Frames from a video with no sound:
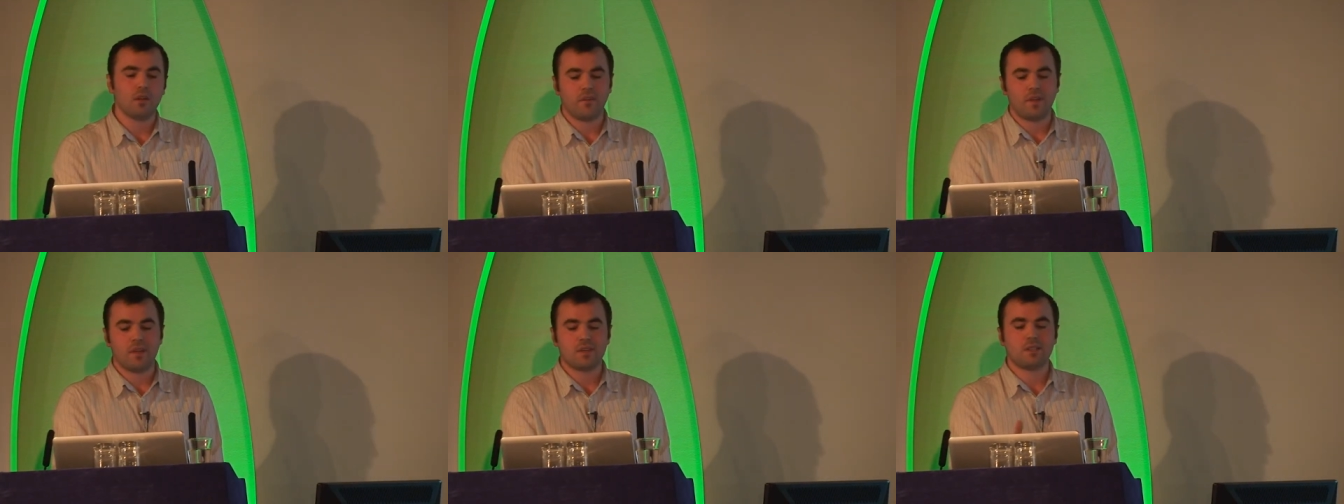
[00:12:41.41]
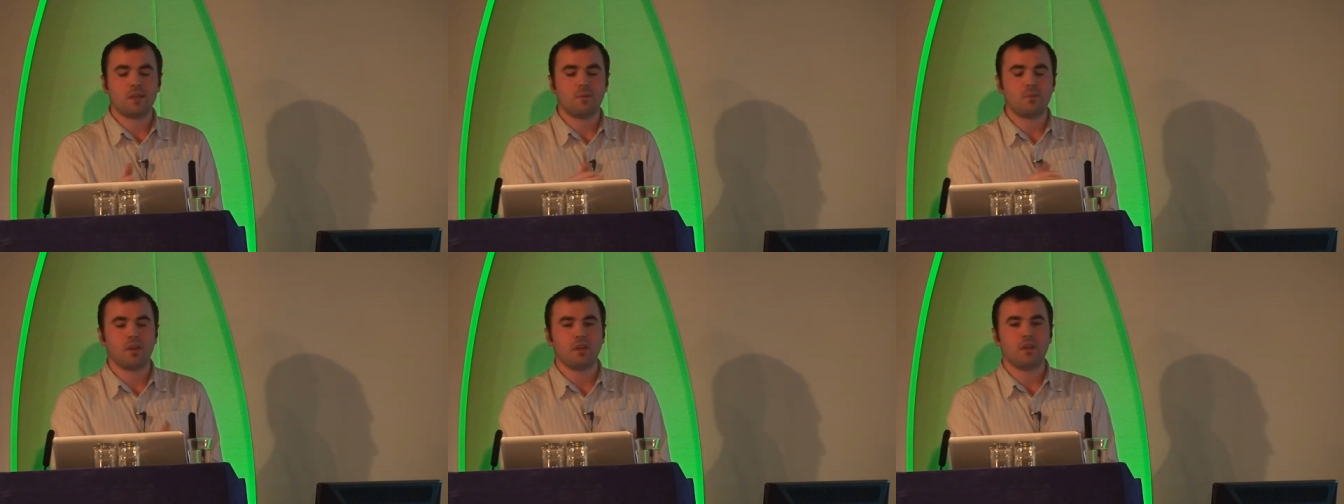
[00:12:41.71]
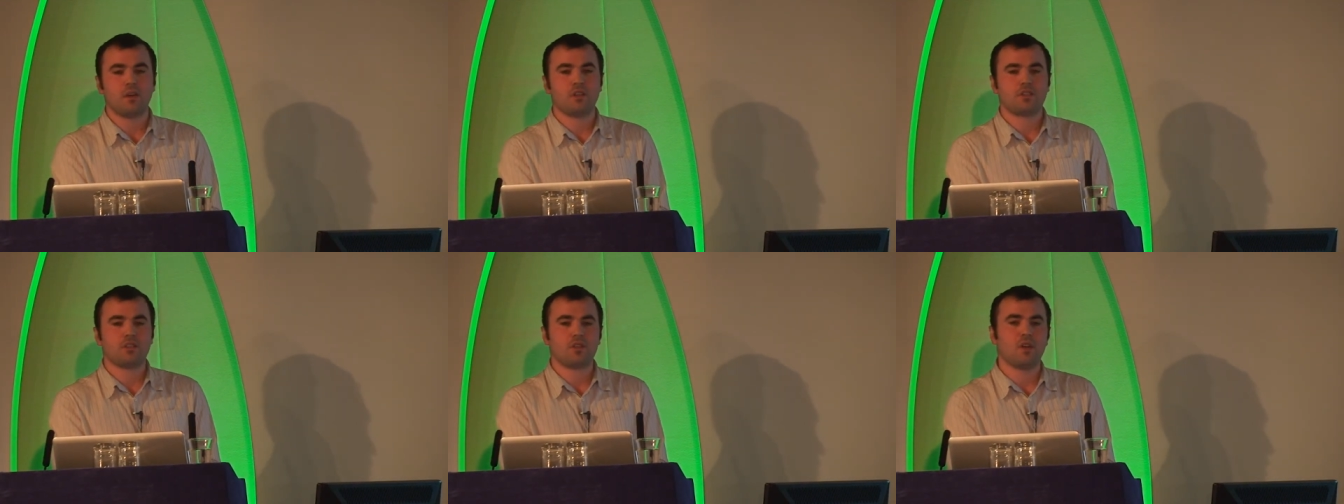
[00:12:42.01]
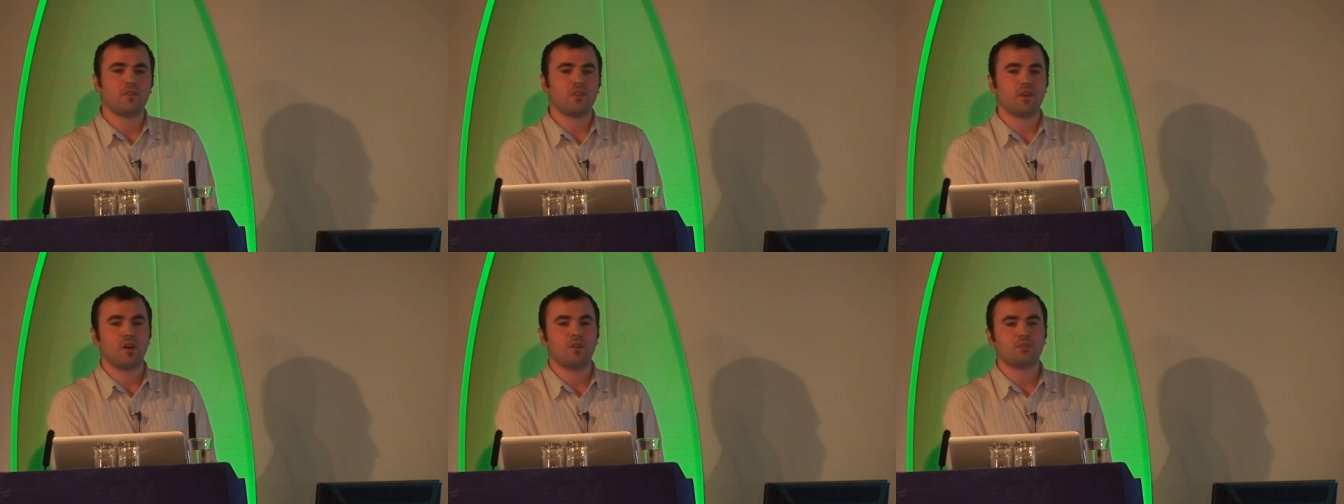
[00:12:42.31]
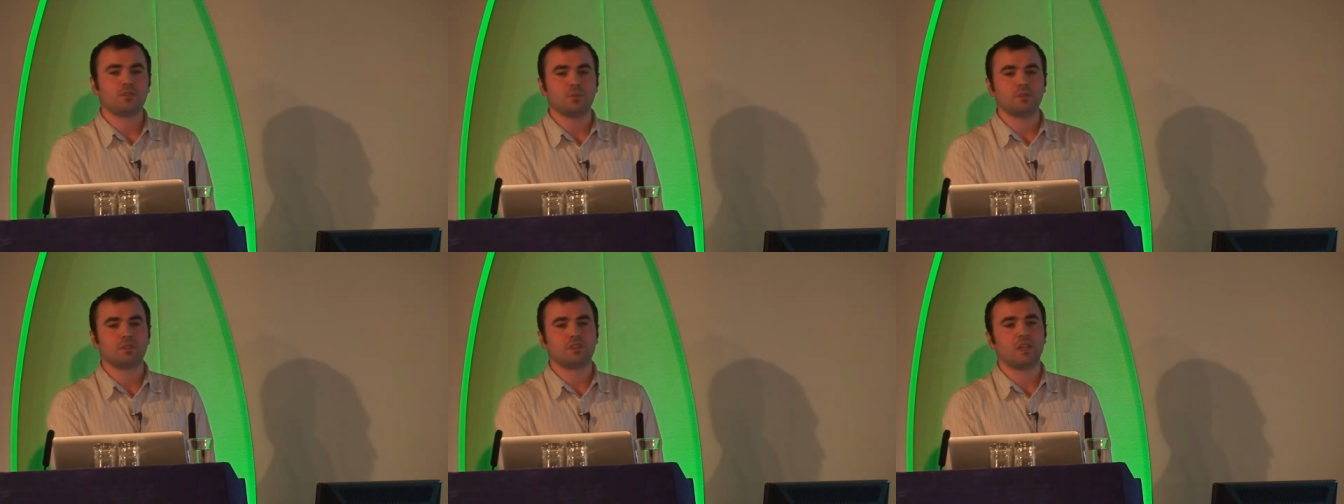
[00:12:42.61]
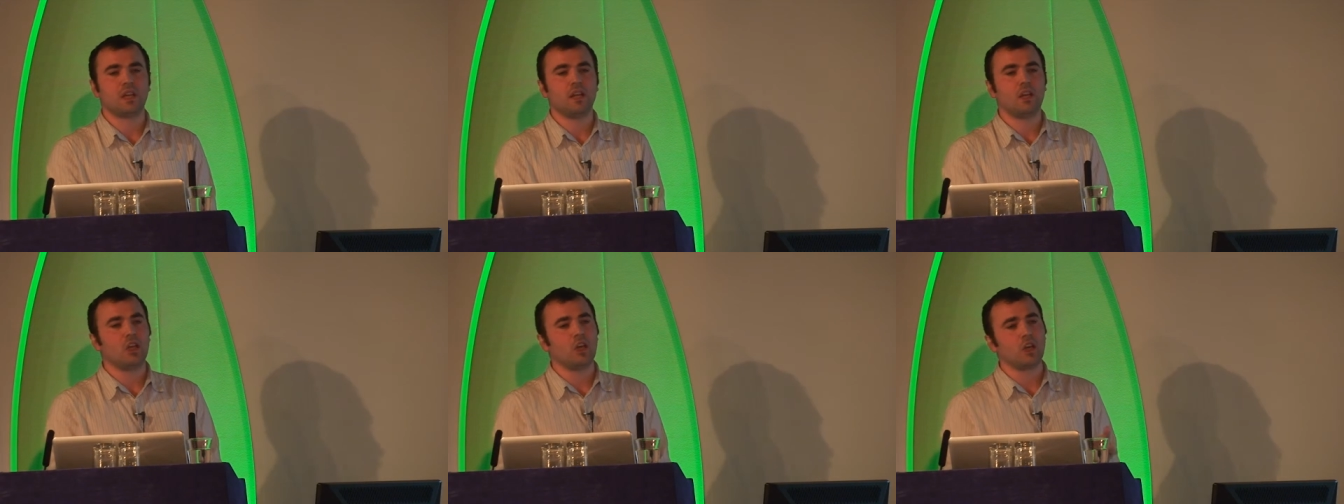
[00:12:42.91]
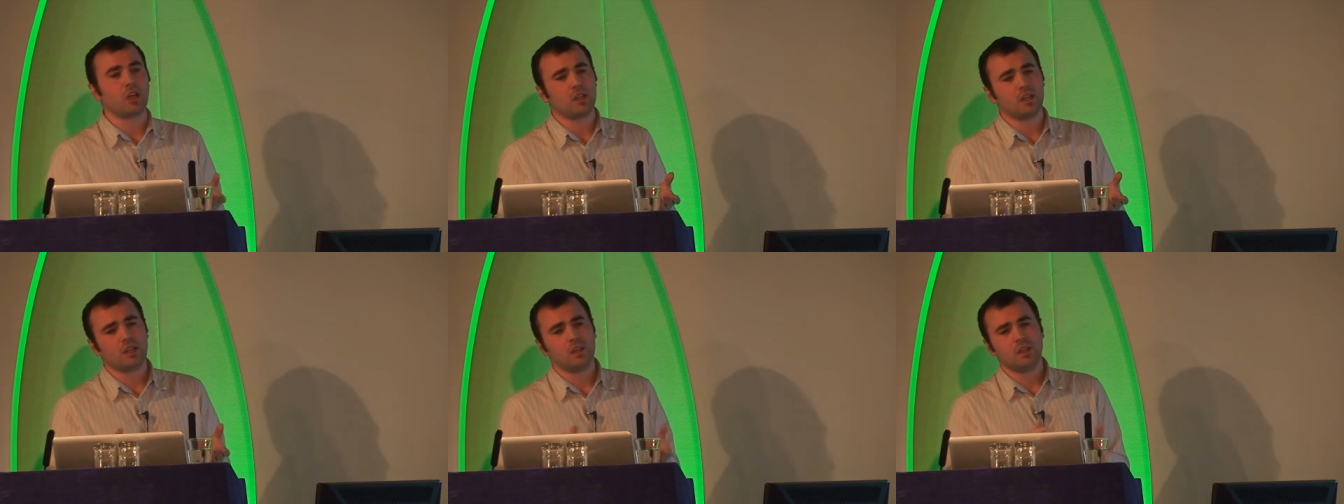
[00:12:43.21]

They sent me a nice survey afterwards saying, look,